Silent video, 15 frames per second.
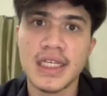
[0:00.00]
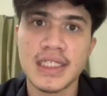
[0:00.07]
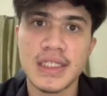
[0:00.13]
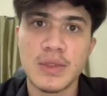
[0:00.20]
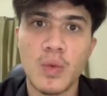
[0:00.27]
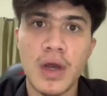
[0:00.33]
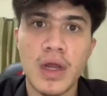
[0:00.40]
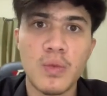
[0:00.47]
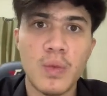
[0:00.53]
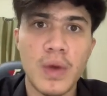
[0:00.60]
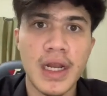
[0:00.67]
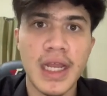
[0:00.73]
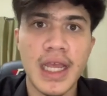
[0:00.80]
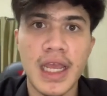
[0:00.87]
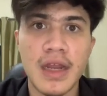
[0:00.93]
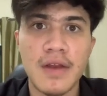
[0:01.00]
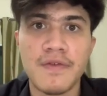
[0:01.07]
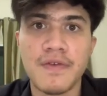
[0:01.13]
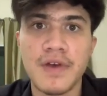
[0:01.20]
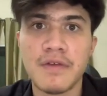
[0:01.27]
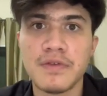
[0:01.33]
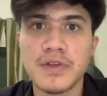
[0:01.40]
is
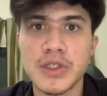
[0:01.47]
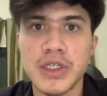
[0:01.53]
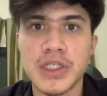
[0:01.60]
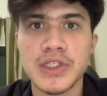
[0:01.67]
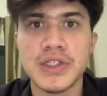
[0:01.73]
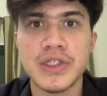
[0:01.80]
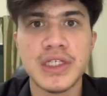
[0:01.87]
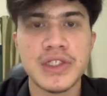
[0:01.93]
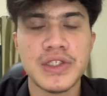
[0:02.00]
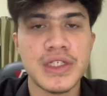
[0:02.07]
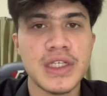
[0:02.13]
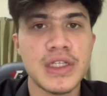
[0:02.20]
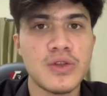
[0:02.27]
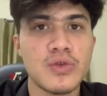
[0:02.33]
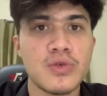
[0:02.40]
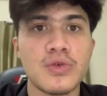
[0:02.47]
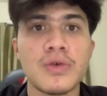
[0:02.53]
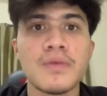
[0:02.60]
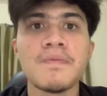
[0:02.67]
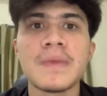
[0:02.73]
118,53332.